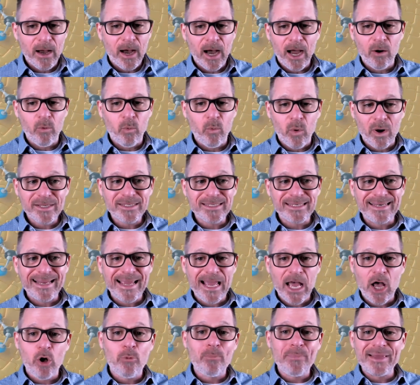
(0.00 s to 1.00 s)
I wasn't
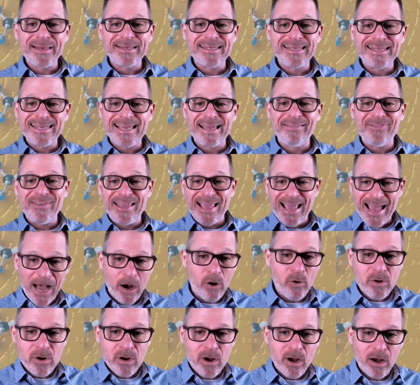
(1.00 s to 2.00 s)
helping to get the
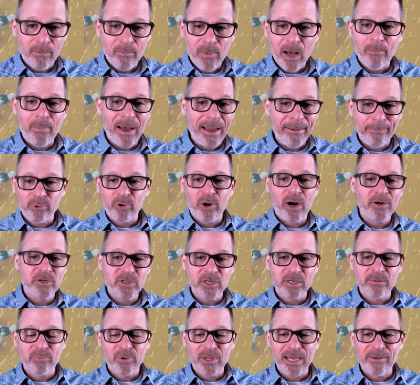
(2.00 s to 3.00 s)
outcome on my
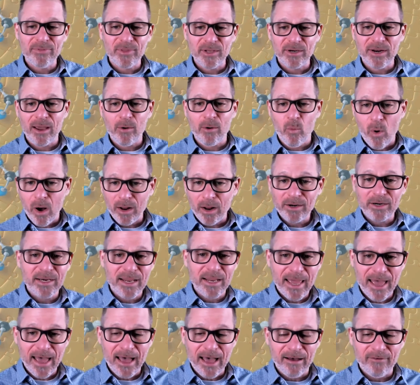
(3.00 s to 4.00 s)
project plan that I wanted to
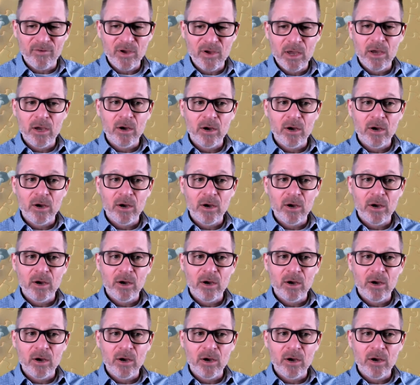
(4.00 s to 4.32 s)
have,